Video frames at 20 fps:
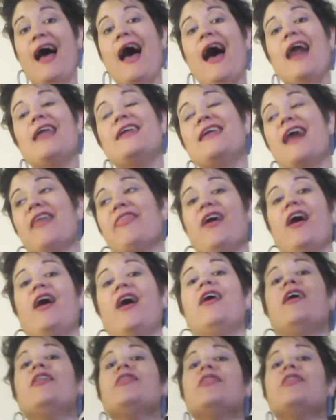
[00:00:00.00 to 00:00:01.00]
Another
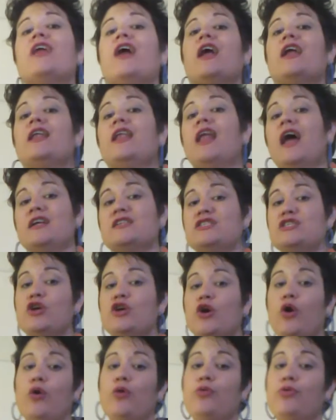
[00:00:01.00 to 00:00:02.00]
that I'd like to
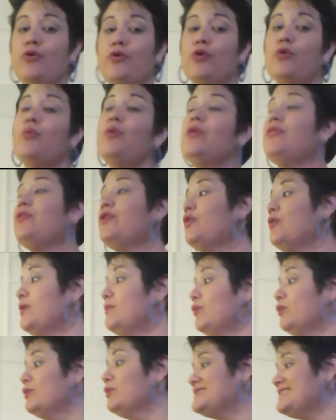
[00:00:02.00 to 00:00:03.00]
go through with you in
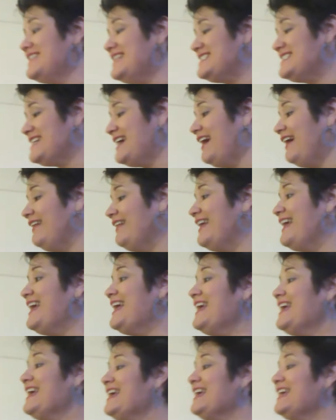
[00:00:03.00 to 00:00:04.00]
more detail
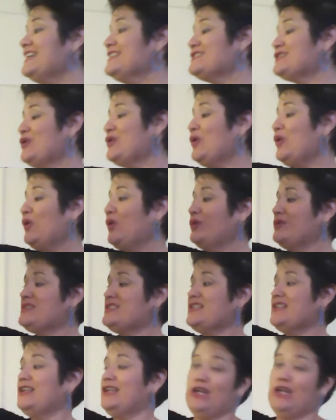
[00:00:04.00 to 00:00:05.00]
is called
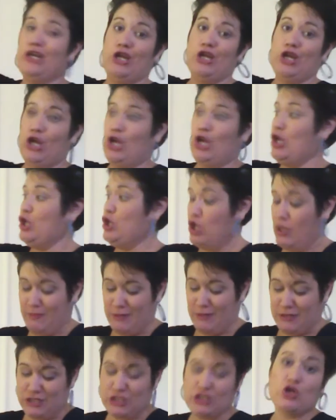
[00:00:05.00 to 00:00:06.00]

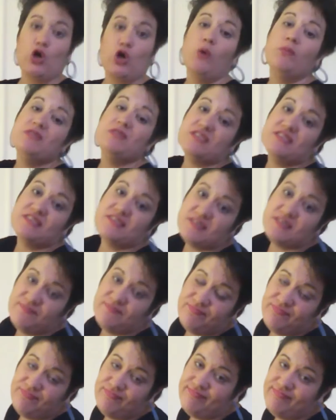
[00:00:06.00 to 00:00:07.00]
human sculptures.
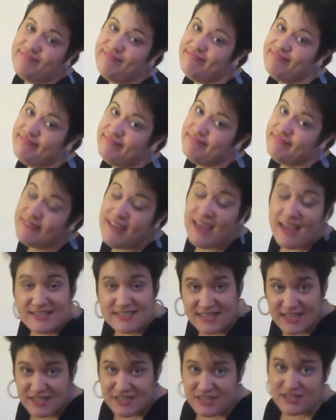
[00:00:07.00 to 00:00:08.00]

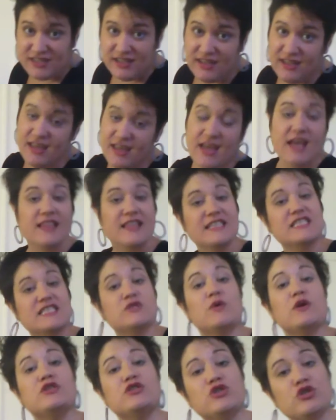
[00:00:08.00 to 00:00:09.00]
Essentially, this is
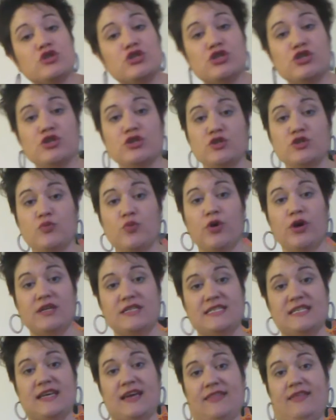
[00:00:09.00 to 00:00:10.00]
where 2 students work
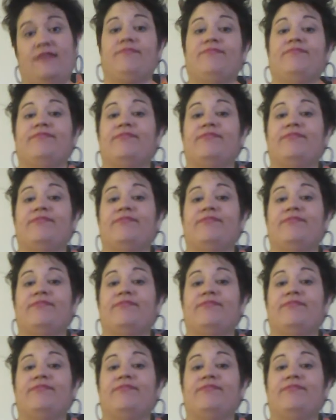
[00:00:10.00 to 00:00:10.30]
together.